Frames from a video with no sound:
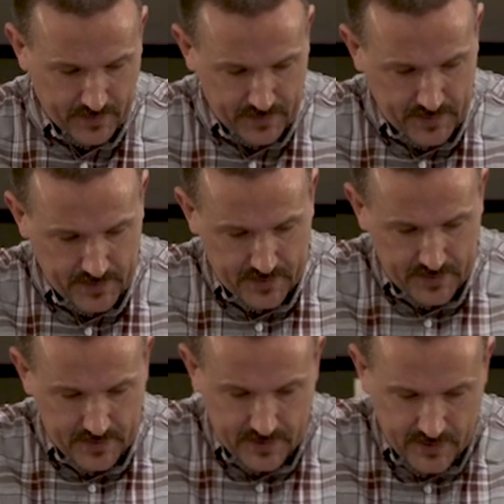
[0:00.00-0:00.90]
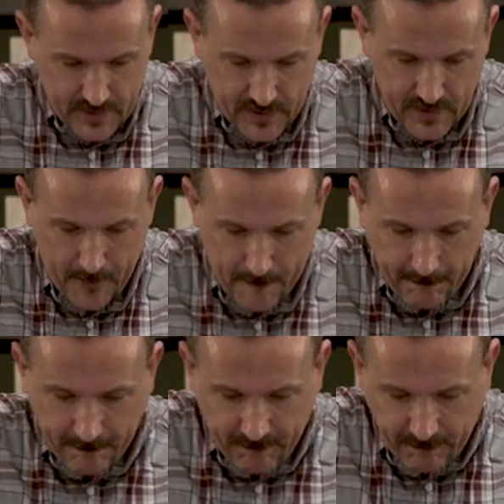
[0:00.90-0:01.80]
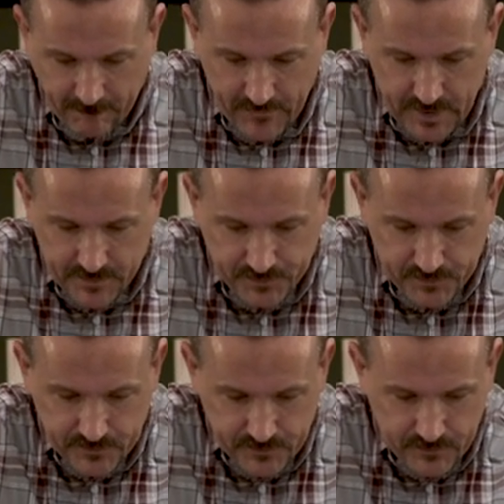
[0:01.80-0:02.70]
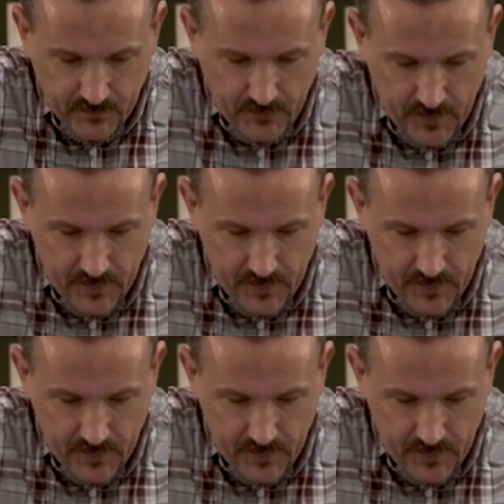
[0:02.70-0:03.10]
[no speech]